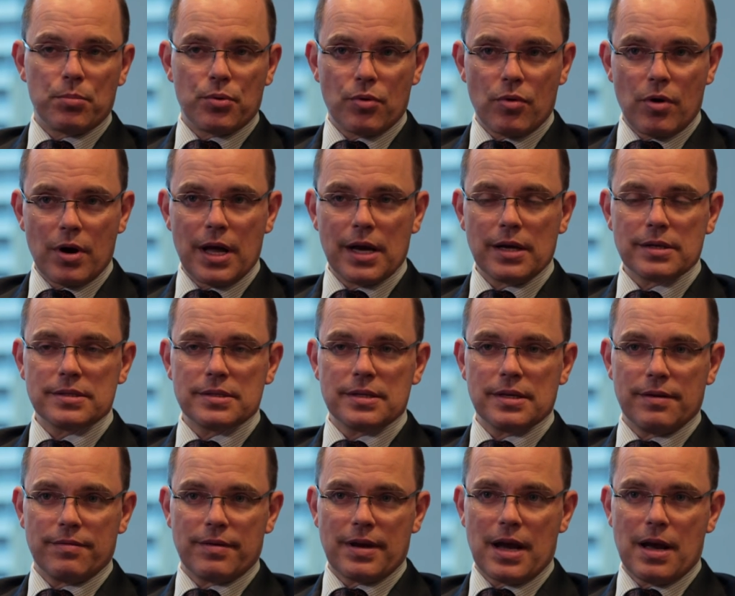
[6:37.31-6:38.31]
products that
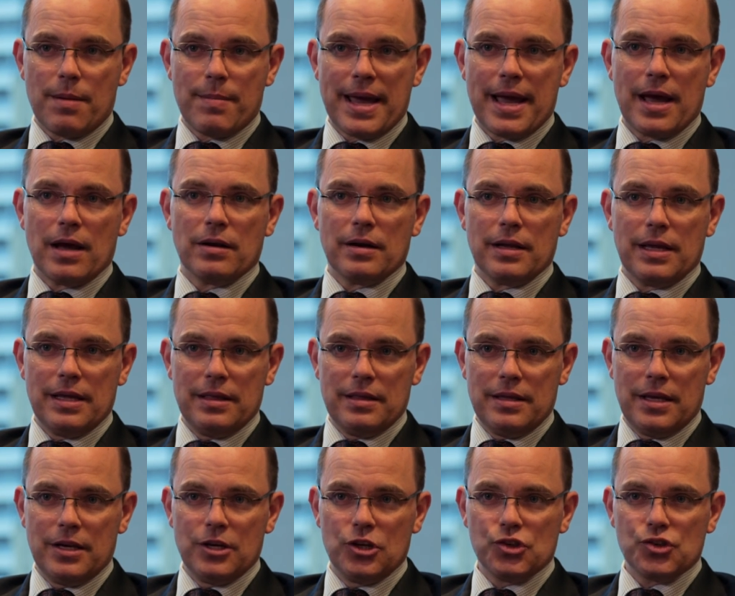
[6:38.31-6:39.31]
have come out in
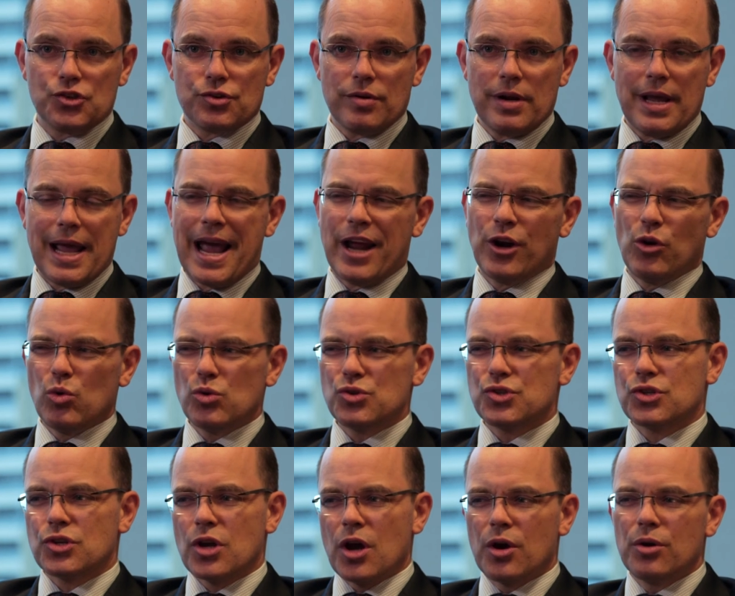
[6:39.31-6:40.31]
the industry and
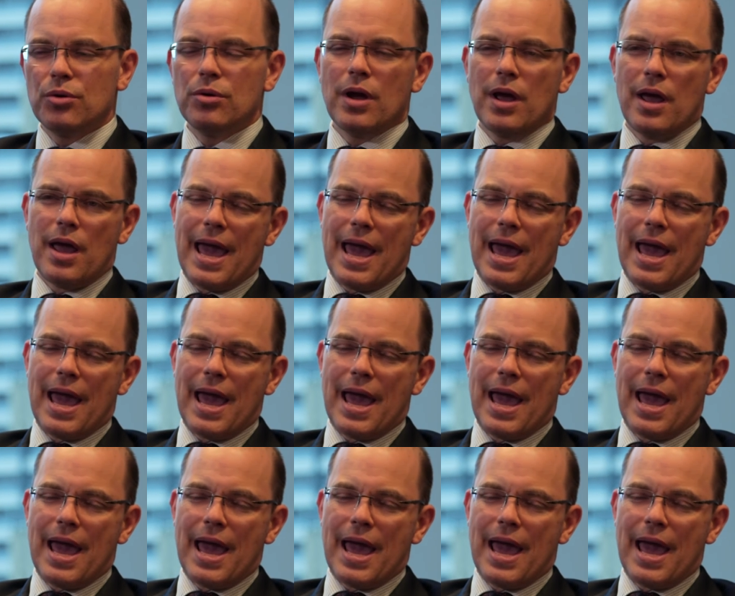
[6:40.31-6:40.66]
also